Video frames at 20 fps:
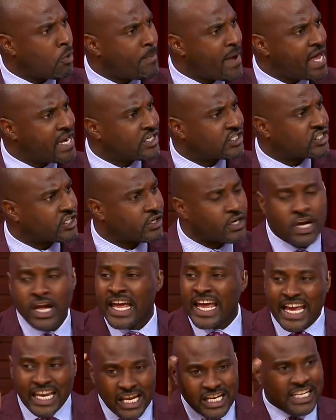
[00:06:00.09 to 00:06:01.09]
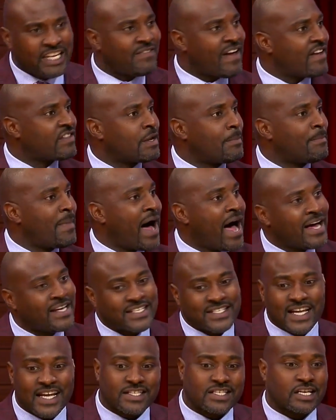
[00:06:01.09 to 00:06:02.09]
manager. He doesn't even have the
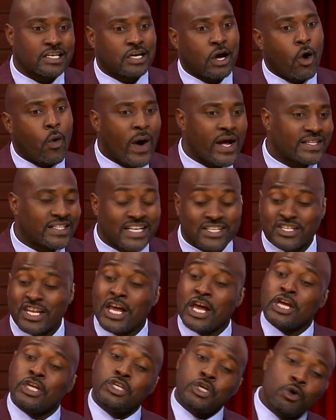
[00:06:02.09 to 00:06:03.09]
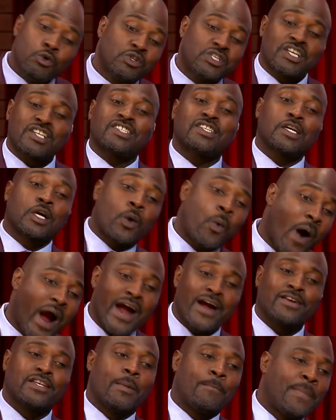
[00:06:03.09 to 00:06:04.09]
mindset to go at this. You just
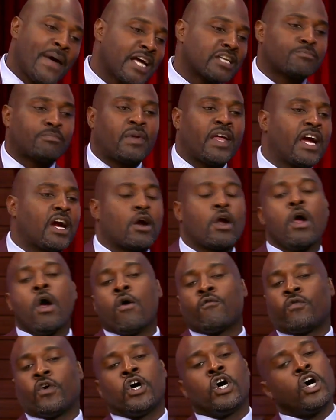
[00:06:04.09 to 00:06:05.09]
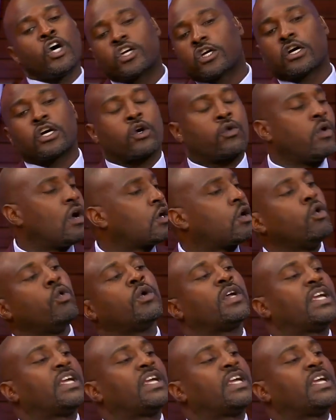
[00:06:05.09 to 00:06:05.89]
acquired the best player for hook or crook, who